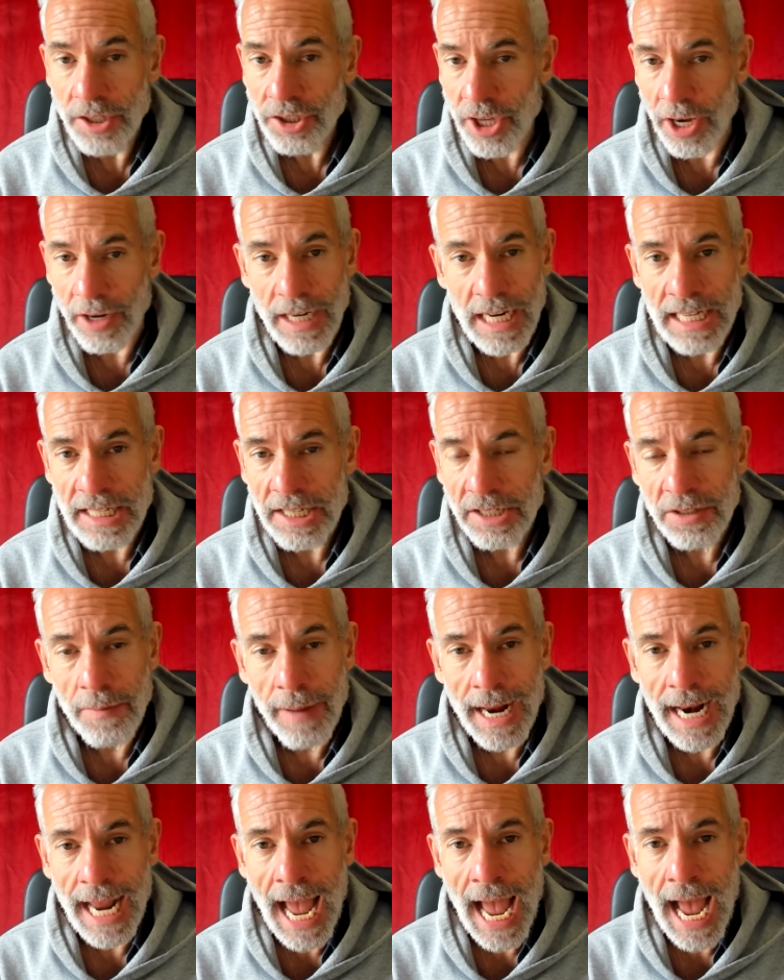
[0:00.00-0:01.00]
So it doesn't
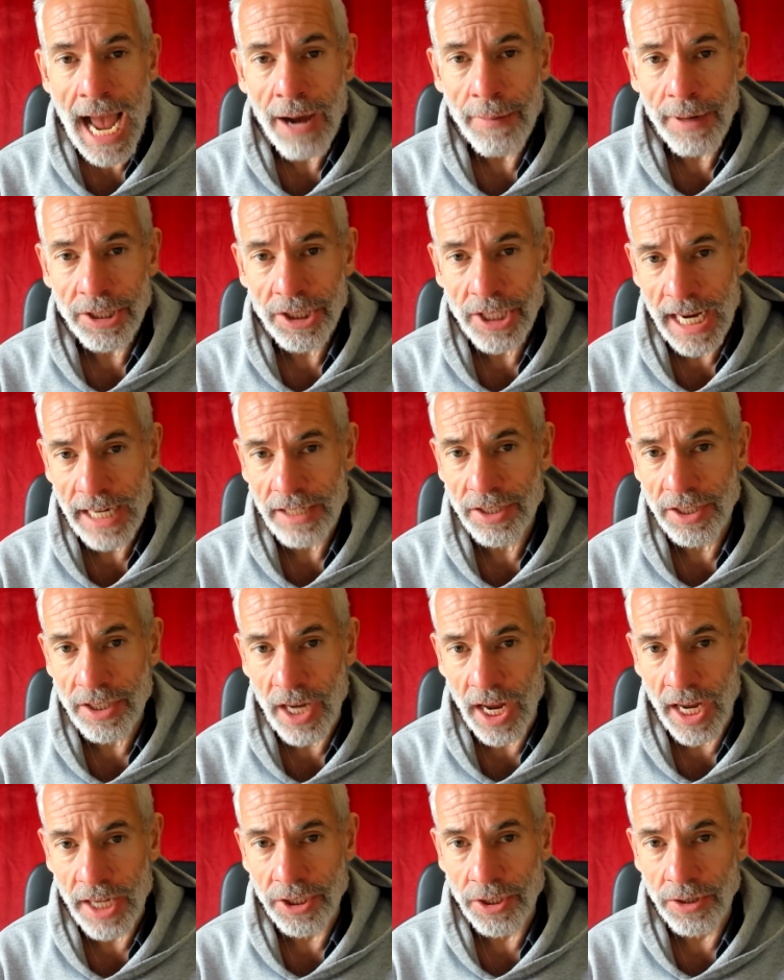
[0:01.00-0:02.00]
matter how much
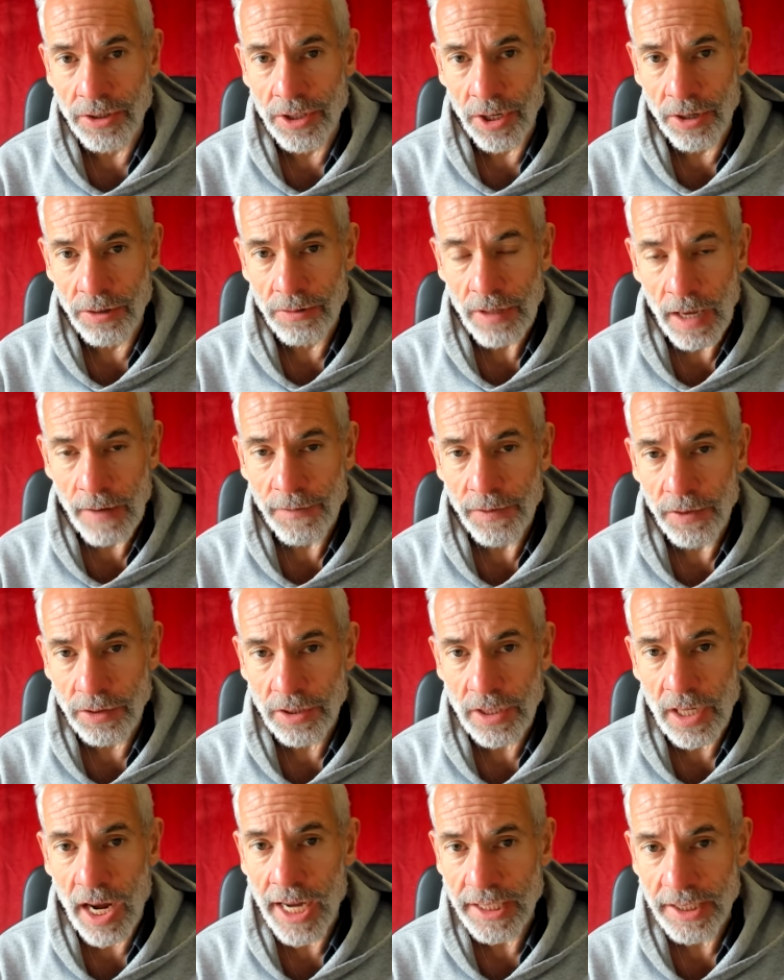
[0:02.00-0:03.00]
exercise you do, if
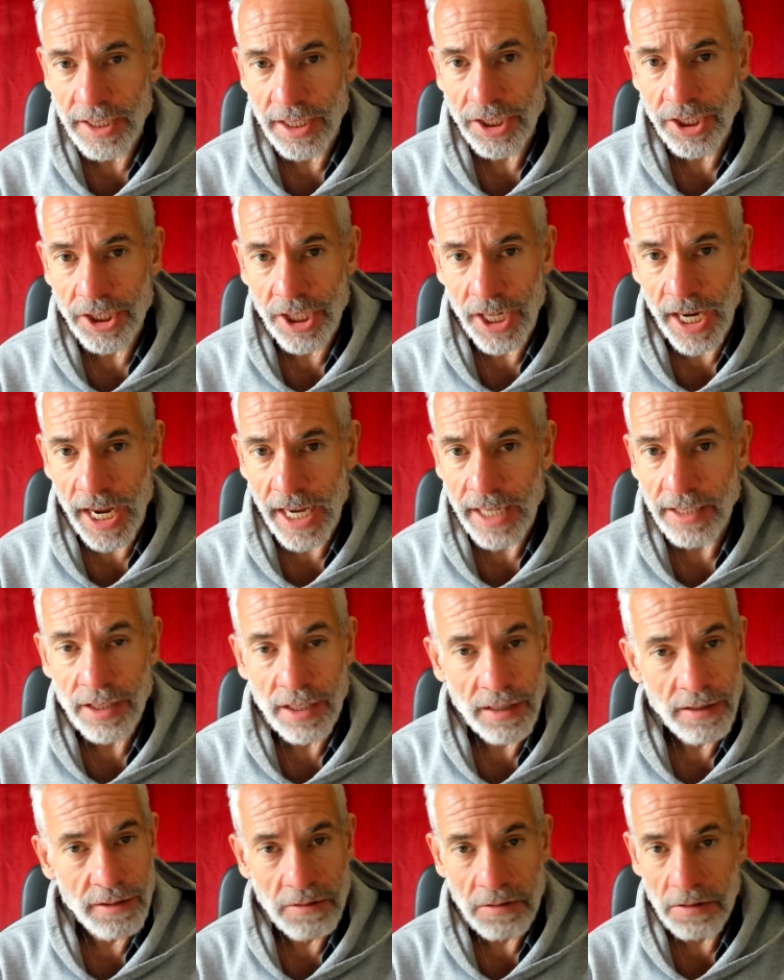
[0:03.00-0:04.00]
your diet is shit,
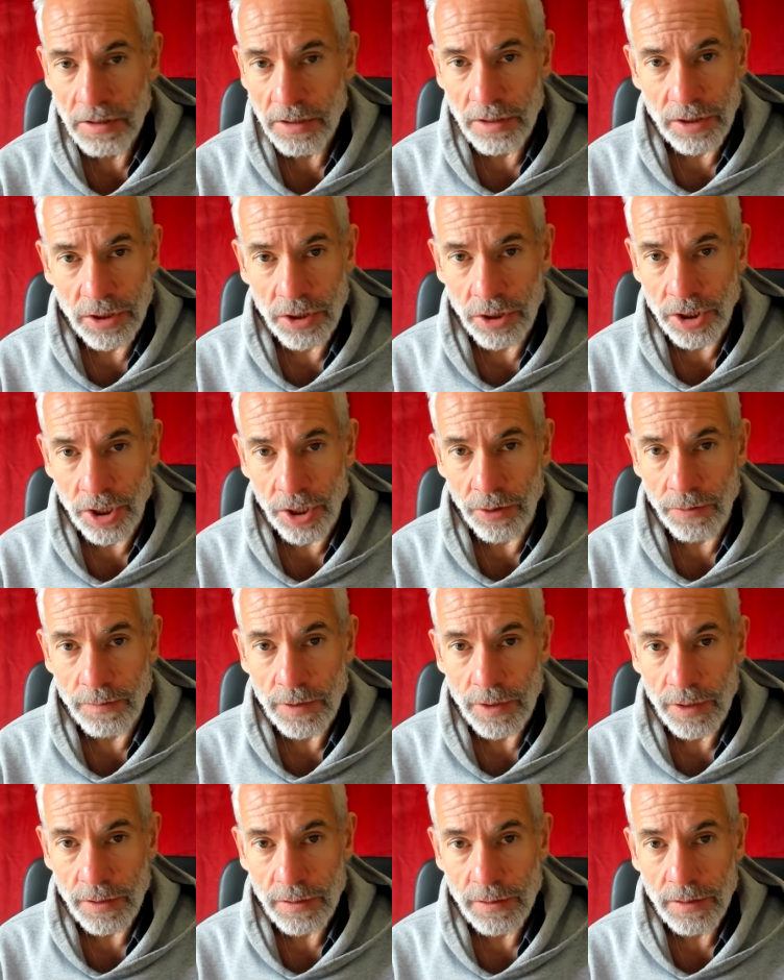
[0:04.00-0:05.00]
you're
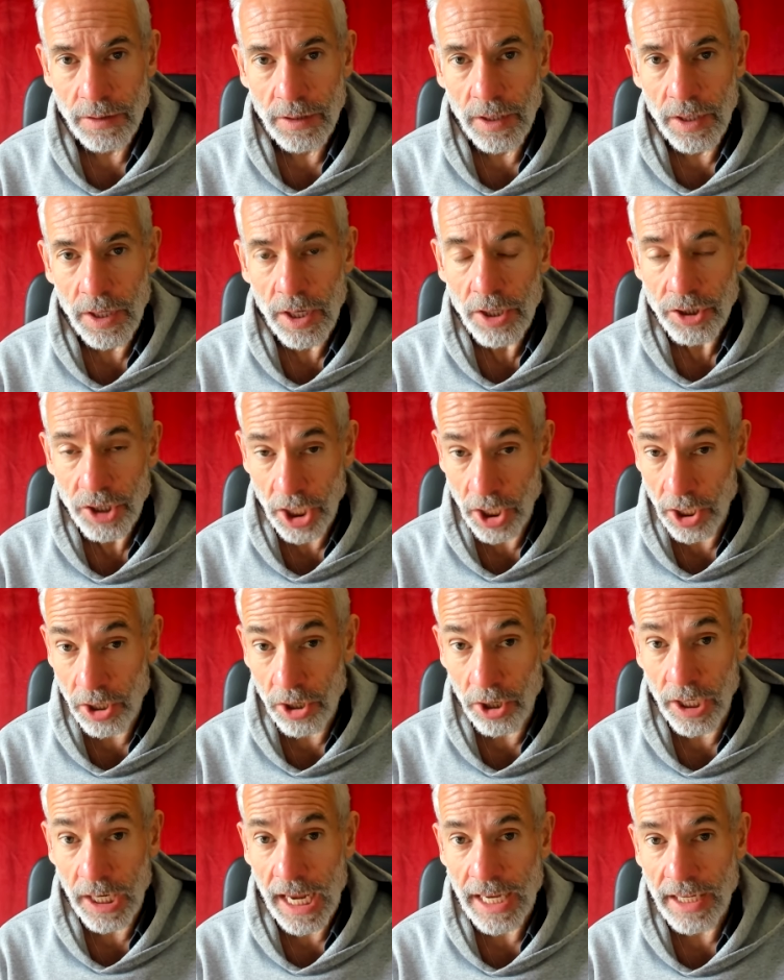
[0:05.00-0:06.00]
doomed. So you've
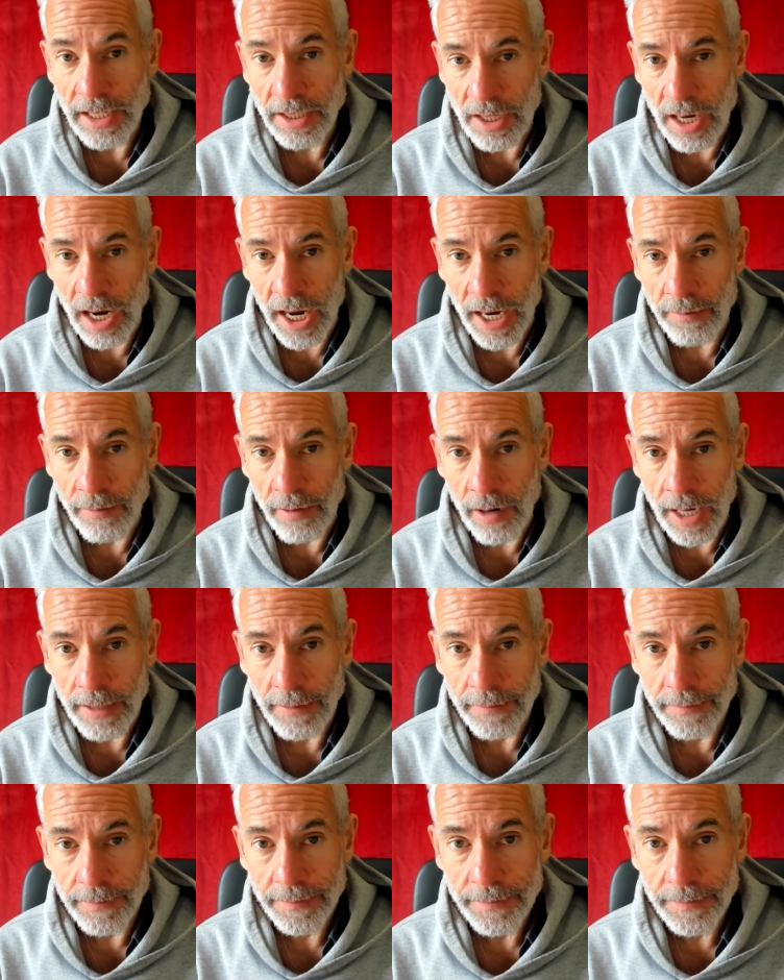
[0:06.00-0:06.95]
got to get your diet right.